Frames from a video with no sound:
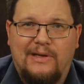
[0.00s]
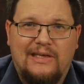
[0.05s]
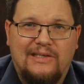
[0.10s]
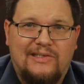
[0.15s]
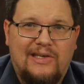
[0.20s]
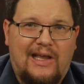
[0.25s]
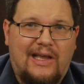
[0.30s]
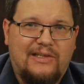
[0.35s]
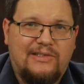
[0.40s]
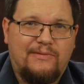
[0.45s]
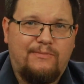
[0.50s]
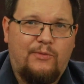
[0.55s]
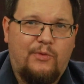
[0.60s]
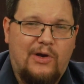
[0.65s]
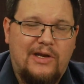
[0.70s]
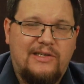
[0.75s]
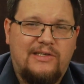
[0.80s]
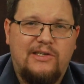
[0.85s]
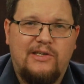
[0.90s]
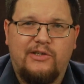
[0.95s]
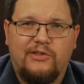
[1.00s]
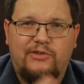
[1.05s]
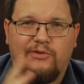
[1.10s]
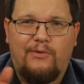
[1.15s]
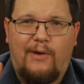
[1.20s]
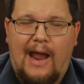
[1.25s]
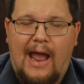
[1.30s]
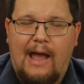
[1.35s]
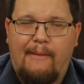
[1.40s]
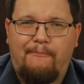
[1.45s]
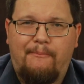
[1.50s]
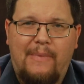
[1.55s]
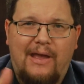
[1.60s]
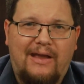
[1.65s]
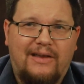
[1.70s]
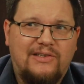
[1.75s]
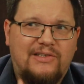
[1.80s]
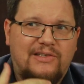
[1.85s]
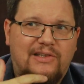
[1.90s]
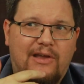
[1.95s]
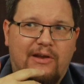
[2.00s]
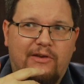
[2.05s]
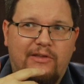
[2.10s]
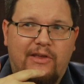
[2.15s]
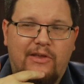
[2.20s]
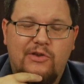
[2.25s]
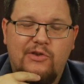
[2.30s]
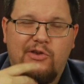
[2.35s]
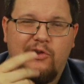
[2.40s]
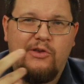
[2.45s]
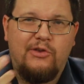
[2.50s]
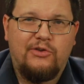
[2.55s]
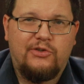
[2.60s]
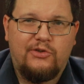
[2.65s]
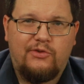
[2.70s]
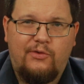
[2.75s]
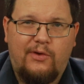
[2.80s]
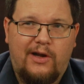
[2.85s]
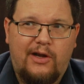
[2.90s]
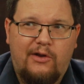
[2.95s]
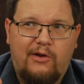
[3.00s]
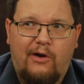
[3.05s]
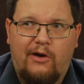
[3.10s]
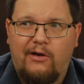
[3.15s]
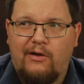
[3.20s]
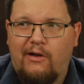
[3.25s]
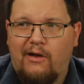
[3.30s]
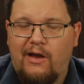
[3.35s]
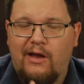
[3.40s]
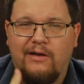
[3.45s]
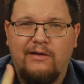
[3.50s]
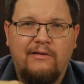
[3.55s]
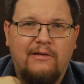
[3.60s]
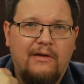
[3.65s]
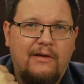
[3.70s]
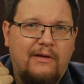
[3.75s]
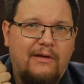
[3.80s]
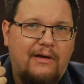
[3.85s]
because they got some great deals through APMEX there that you can use your credit card on.